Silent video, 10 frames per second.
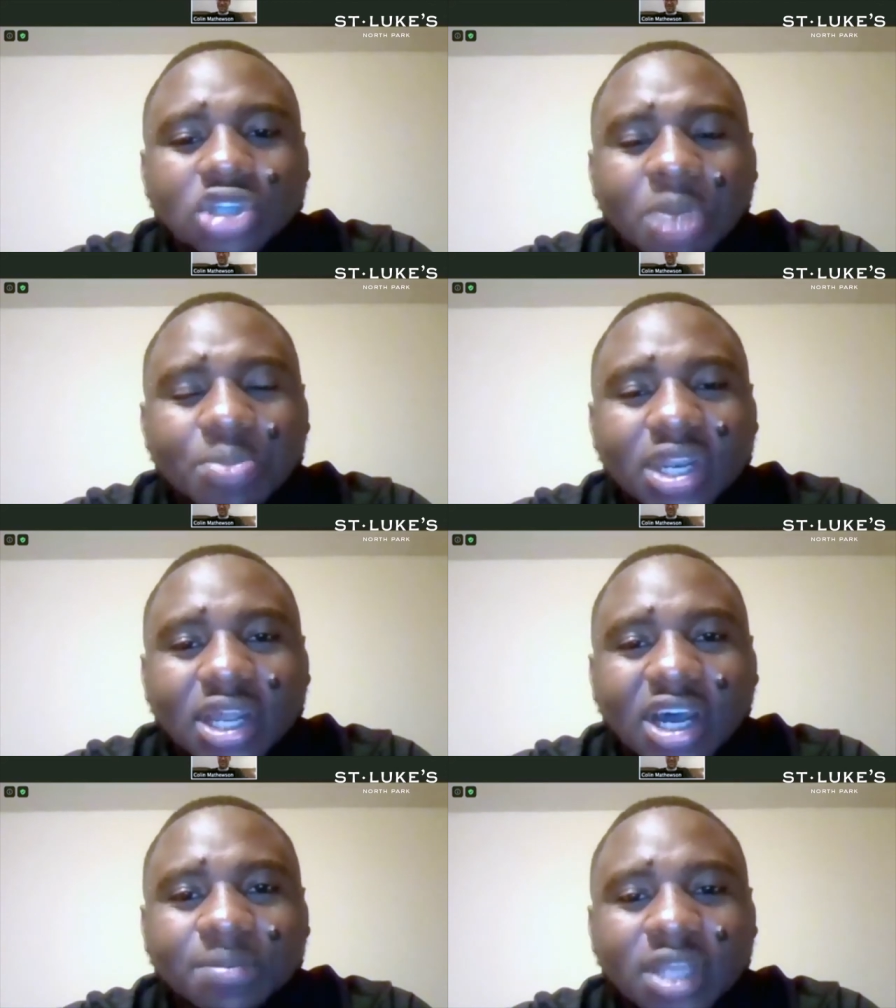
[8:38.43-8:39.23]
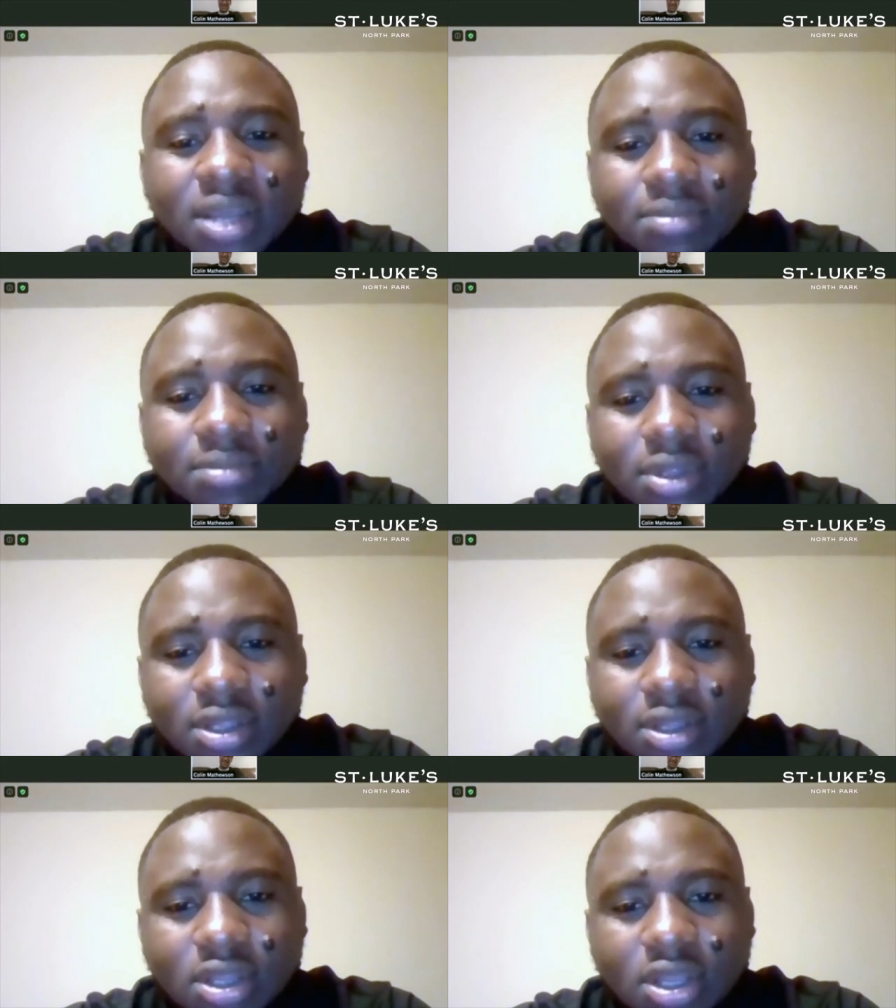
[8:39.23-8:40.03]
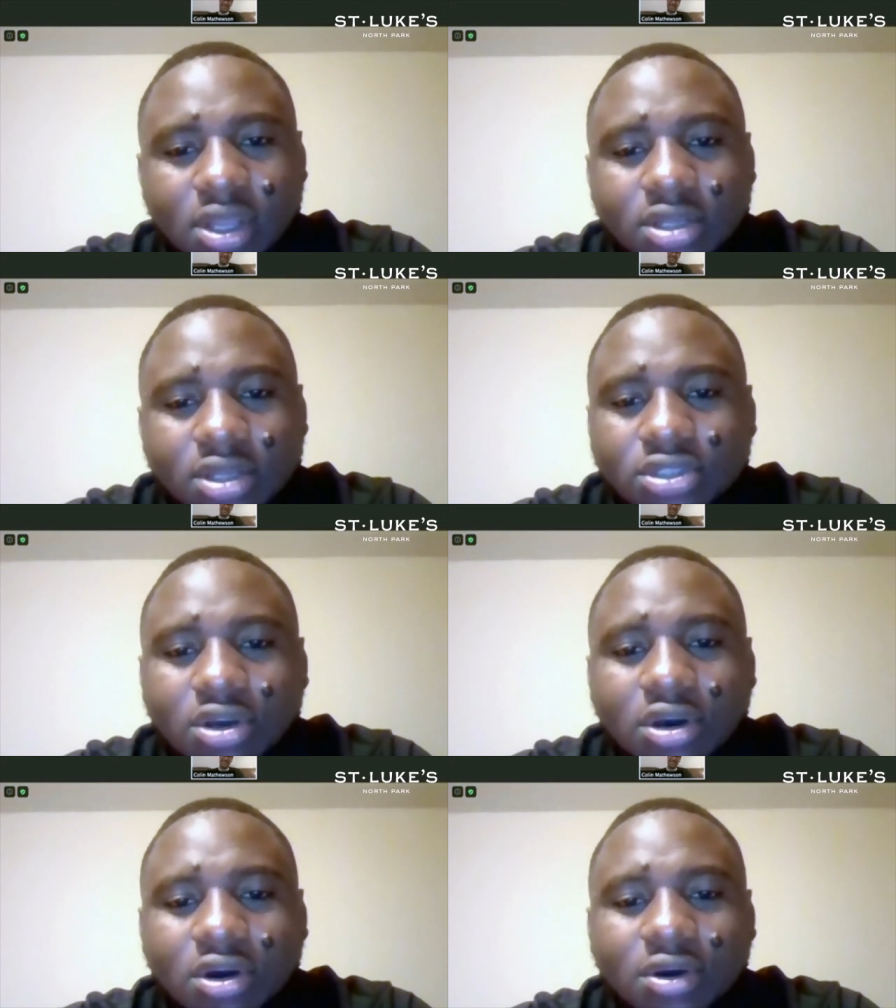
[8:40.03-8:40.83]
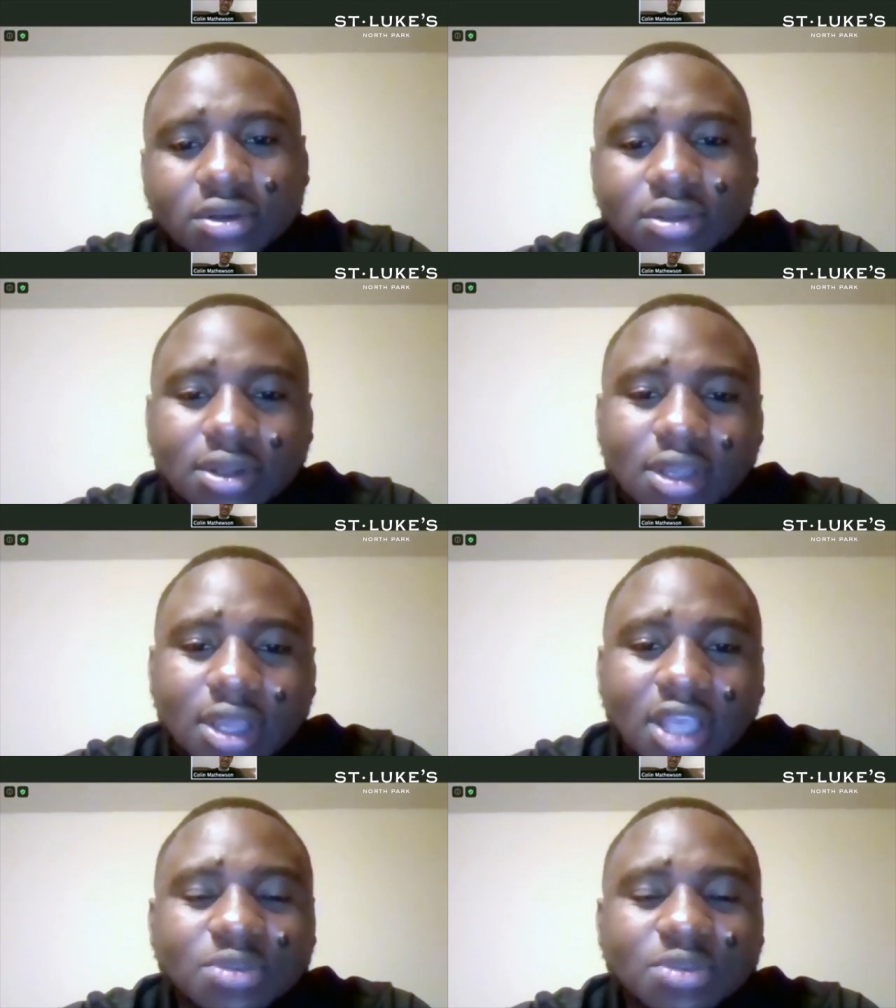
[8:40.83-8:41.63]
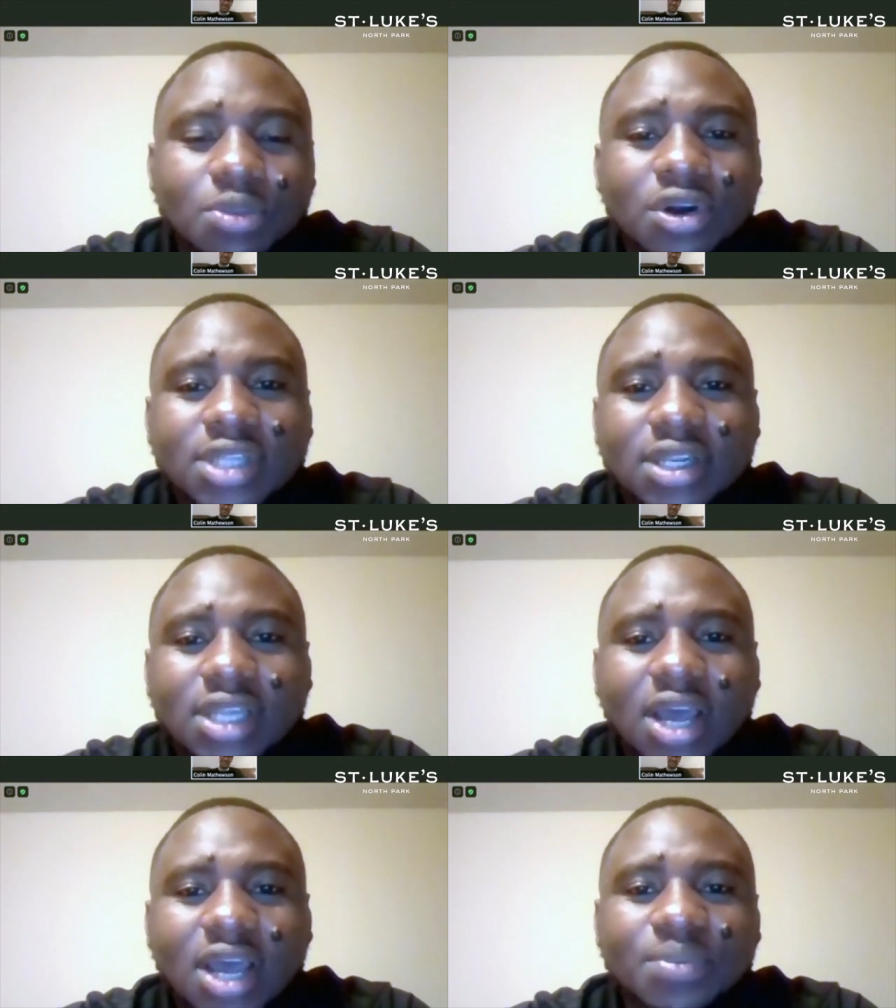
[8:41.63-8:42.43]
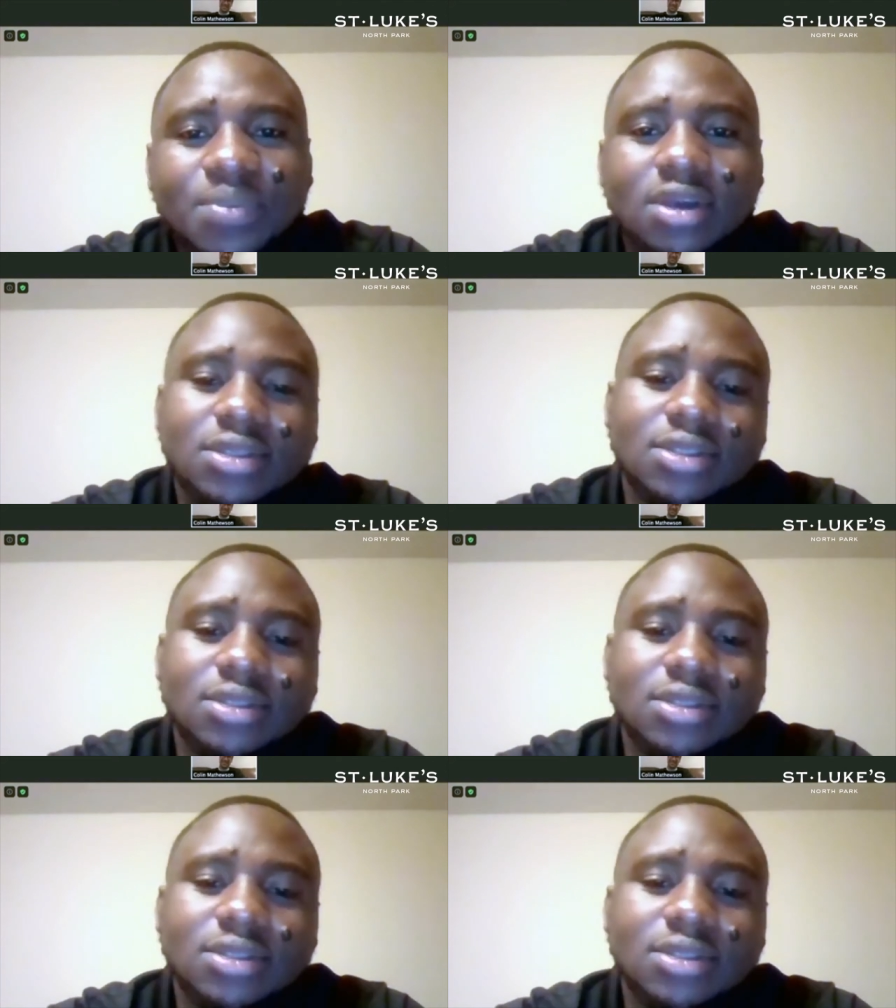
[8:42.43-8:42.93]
Even often. Yeah. So it's more than that because